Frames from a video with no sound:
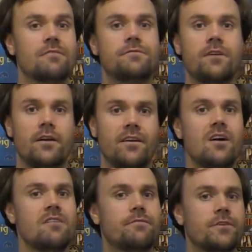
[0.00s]
fun.
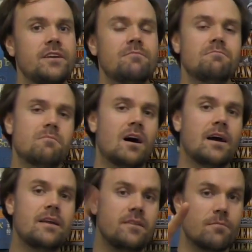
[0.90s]
Freedom,
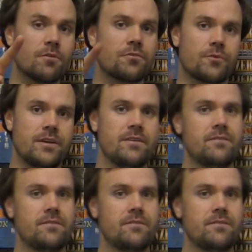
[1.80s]
my number three.